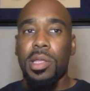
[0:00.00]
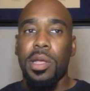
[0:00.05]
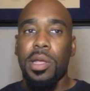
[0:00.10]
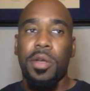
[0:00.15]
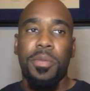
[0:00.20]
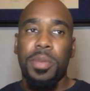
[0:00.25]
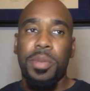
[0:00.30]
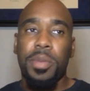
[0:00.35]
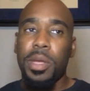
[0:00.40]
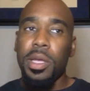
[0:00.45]

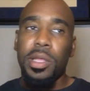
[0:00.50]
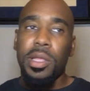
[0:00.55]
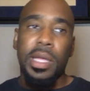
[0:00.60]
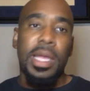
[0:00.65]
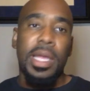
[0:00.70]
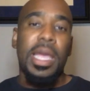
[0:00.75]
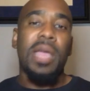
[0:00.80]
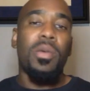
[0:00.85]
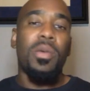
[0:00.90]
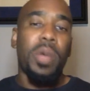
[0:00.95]
therapy is a
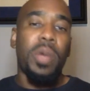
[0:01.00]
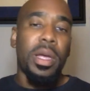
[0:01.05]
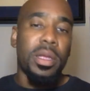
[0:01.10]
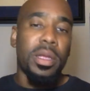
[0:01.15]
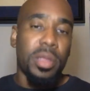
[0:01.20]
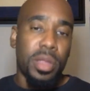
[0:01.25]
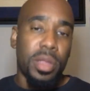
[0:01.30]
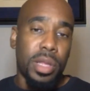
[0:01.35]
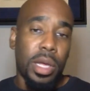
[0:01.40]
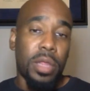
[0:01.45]
gateway
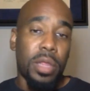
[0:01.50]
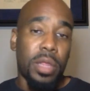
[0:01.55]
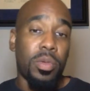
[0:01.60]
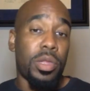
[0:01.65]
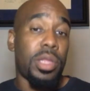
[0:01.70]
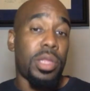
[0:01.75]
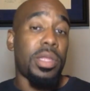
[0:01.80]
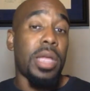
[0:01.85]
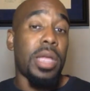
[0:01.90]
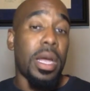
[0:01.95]
into sex,
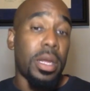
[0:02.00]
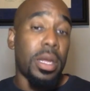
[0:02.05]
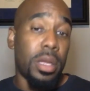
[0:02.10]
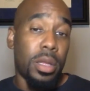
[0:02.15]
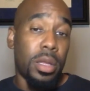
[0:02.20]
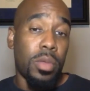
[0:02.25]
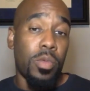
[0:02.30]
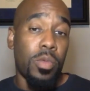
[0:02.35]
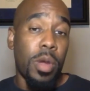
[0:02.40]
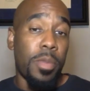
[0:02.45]
which is not.
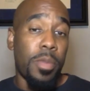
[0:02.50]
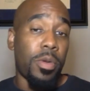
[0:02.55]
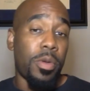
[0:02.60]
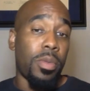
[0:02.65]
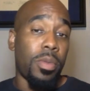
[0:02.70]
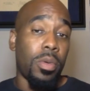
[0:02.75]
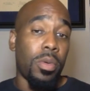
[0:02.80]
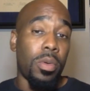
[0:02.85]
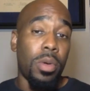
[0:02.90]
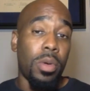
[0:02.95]
It's
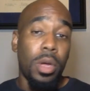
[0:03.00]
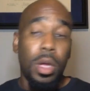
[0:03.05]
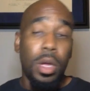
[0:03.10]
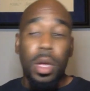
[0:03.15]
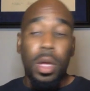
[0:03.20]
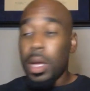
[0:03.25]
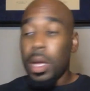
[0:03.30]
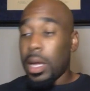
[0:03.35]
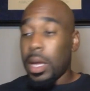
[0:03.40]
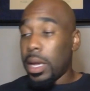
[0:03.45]
reputable
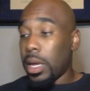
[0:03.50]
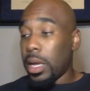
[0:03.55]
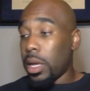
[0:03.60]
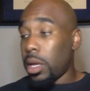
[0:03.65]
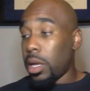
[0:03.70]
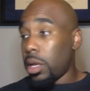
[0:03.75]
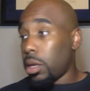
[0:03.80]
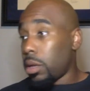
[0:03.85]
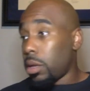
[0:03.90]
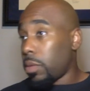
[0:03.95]

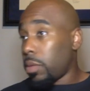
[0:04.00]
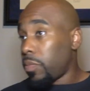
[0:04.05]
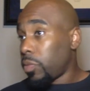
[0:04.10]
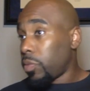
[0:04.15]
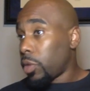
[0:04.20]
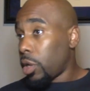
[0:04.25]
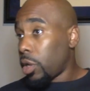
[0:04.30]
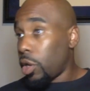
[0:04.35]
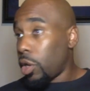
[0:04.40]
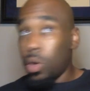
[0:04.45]
in,
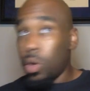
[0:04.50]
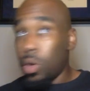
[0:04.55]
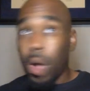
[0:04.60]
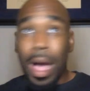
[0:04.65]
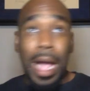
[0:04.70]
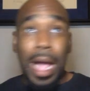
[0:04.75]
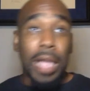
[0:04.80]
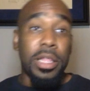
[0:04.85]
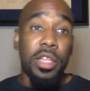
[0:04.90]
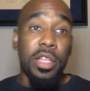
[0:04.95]

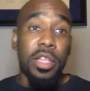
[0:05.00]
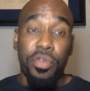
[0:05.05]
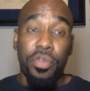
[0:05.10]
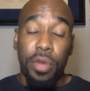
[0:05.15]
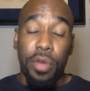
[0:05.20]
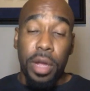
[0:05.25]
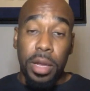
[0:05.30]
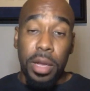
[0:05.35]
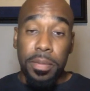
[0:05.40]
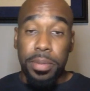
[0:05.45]
highly
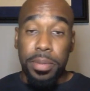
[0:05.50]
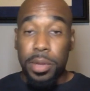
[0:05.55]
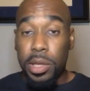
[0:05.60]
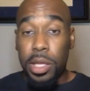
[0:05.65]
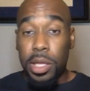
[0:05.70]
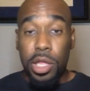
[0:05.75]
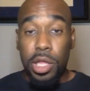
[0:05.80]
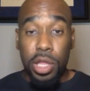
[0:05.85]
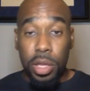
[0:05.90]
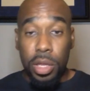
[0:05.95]
trained
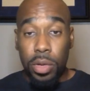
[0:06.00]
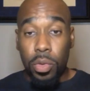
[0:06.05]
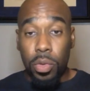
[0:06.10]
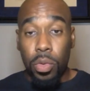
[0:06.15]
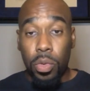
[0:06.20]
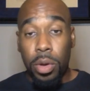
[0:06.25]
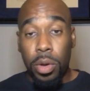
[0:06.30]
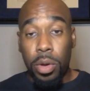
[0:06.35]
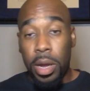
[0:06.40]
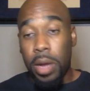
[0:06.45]
position
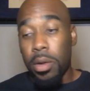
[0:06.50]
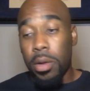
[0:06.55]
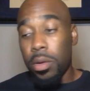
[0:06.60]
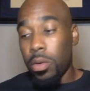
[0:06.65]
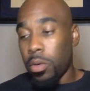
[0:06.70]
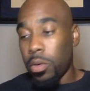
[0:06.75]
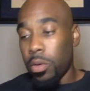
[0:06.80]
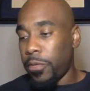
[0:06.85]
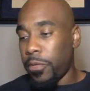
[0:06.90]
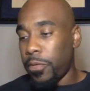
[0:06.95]

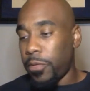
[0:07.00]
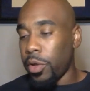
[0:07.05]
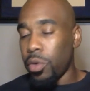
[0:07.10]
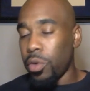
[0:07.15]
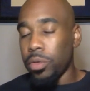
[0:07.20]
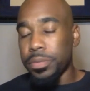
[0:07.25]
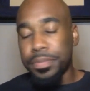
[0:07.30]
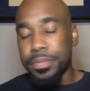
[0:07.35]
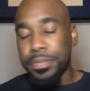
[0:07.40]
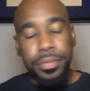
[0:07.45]
or
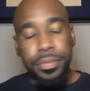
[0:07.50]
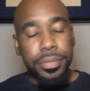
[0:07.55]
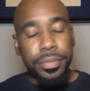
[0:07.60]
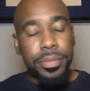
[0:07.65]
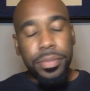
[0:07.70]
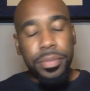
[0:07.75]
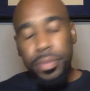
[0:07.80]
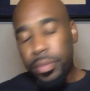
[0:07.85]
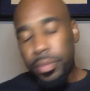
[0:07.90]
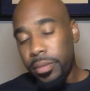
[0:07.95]
field.
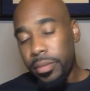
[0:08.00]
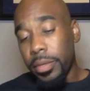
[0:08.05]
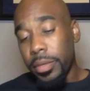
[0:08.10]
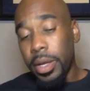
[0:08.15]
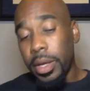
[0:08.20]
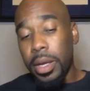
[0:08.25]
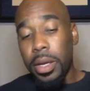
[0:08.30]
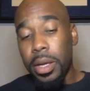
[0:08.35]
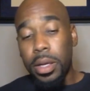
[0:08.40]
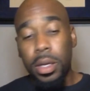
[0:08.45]

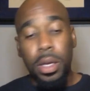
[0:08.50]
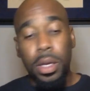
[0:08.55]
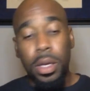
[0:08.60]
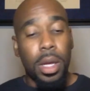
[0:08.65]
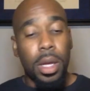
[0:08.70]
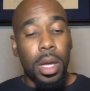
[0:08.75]
And,